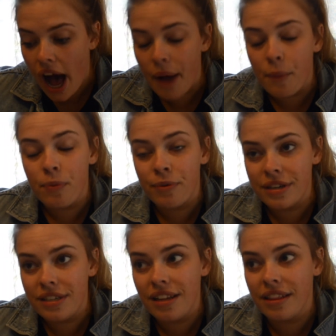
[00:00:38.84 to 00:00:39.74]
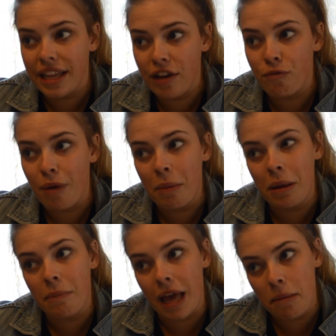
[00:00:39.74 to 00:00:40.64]
I would live probably
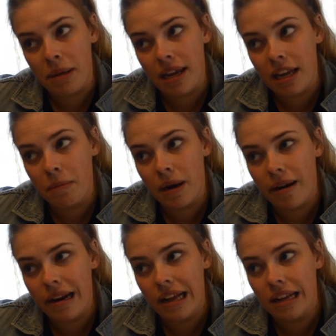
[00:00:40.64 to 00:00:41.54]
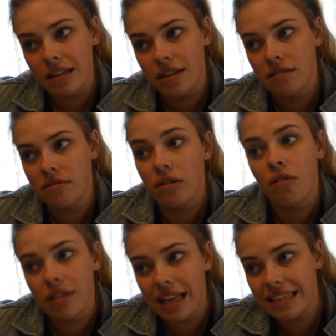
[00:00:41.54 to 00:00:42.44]
maybe in America
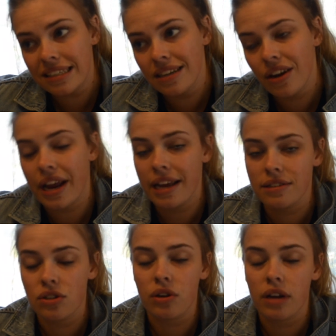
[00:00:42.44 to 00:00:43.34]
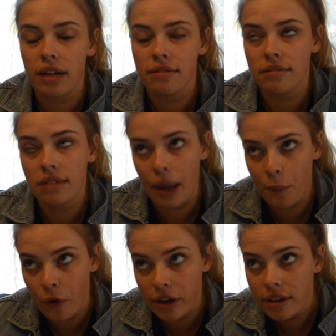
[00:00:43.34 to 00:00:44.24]
or London. Okay, so I
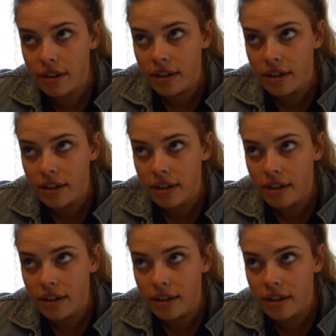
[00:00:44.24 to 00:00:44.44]
would.